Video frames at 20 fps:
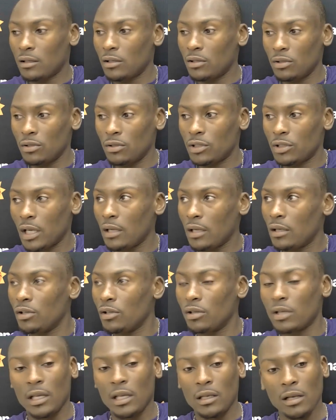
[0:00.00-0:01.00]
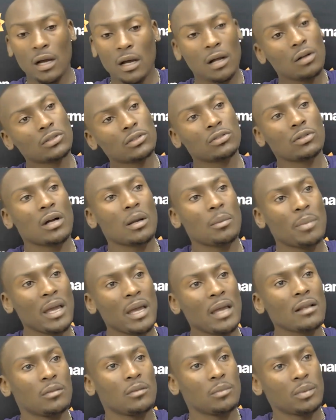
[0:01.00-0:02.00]
you can you cannot also
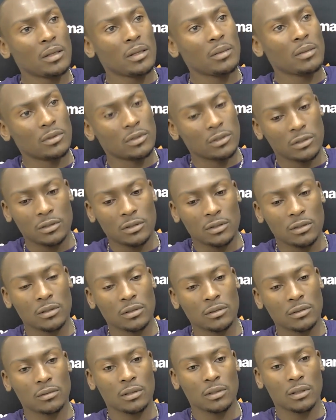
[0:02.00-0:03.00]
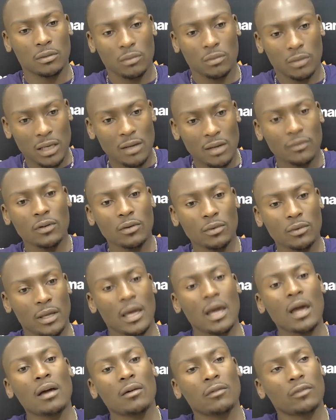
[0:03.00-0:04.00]
abandon people, you know. Whatever we
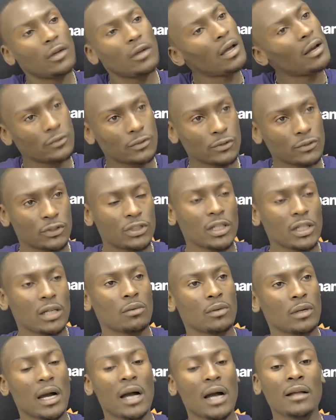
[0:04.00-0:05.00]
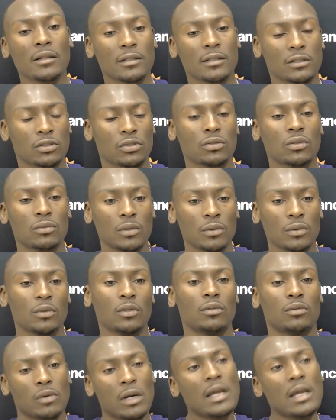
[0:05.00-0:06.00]
have, we have to share with others. So we
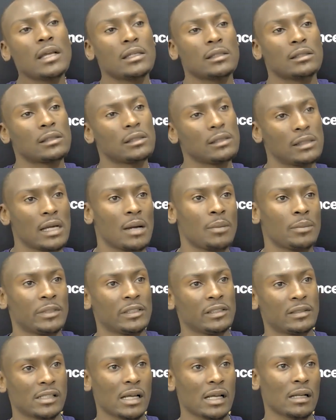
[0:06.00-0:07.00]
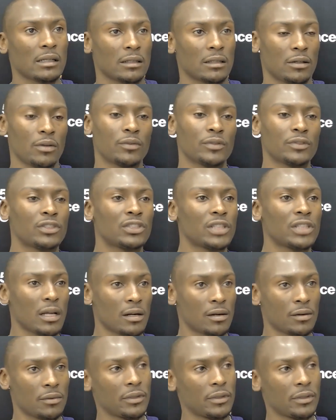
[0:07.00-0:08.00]
were raised in that mentality of
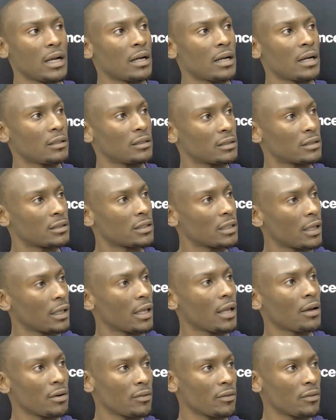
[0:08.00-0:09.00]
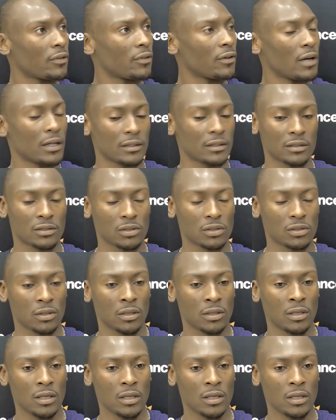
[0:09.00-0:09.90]
sharing with others and caring for others. So,